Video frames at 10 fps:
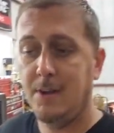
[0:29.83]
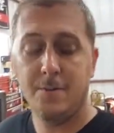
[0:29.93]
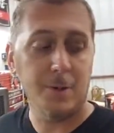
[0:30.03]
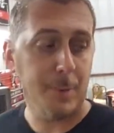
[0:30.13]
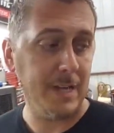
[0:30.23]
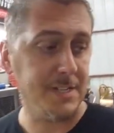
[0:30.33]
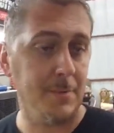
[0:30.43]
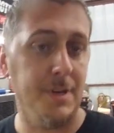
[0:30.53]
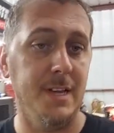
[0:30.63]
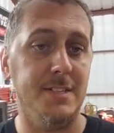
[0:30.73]
for the past
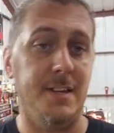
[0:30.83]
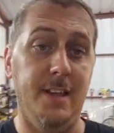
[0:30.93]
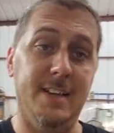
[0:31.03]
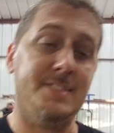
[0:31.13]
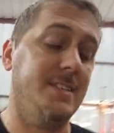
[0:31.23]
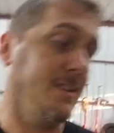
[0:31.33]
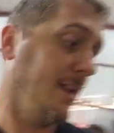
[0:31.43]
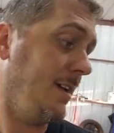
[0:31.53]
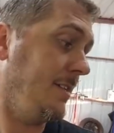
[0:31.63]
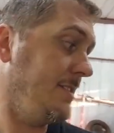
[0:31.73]
couple of days. And yes,
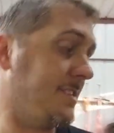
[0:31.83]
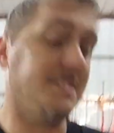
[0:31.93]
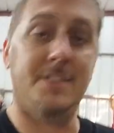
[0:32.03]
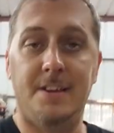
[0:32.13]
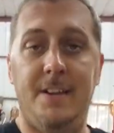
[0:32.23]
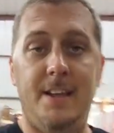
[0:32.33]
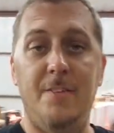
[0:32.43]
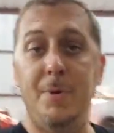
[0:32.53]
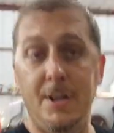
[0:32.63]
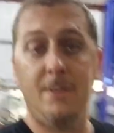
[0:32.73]
this is Sunday.
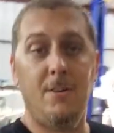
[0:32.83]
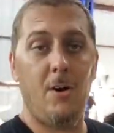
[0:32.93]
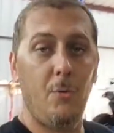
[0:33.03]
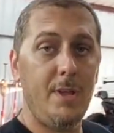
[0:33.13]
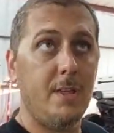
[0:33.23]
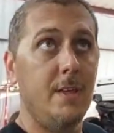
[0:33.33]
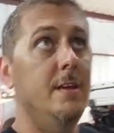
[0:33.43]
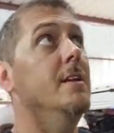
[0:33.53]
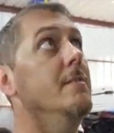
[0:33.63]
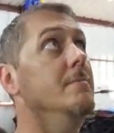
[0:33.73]
I've been here all
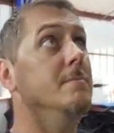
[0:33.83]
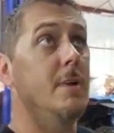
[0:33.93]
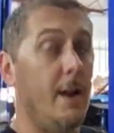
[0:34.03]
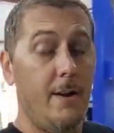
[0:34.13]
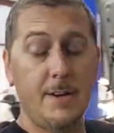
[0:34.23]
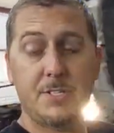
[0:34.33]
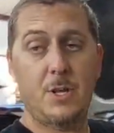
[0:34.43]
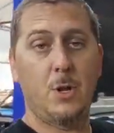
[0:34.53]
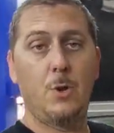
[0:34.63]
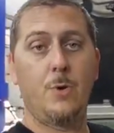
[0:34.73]
weekend in Eric's
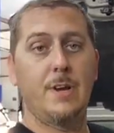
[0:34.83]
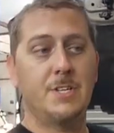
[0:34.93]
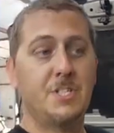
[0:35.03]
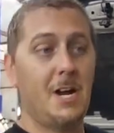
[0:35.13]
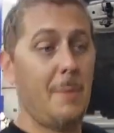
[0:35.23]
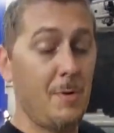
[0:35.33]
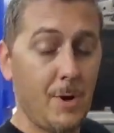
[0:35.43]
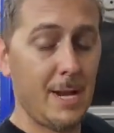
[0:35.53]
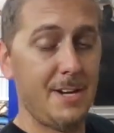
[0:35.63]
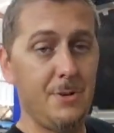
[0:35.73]
glorious shop, and
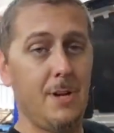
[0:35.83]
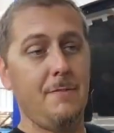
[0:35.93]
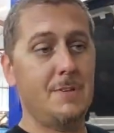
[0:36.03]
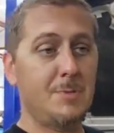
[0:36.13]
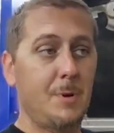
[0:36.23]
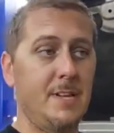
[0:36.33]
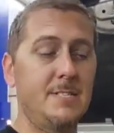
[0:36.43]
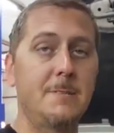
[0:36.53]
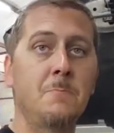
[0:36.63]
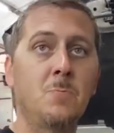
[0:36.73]
while I do love this
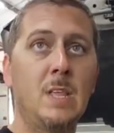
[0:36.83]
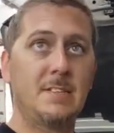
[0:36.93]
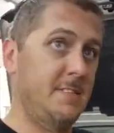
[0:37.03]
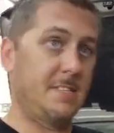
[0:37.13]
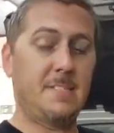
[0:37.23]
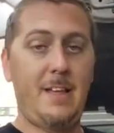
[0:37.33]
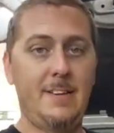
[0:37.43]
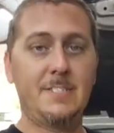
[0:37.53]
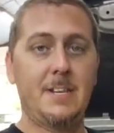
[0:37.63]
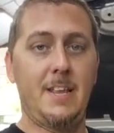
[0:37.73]
place, since it's not
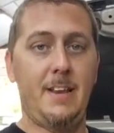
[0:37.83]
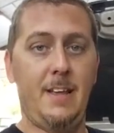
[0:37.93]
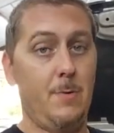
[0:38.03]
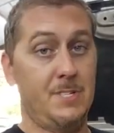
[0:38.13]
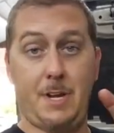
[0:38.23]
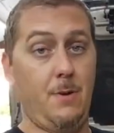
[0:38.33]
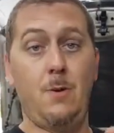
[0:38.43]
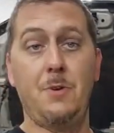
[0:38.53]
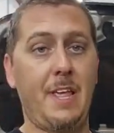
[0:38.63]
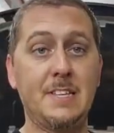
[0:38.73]
insulated yet, which I don't
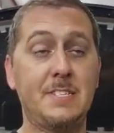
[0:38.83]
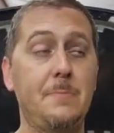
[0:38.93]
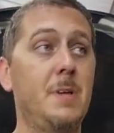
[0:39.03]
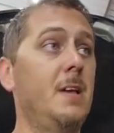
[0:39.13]
hold against him,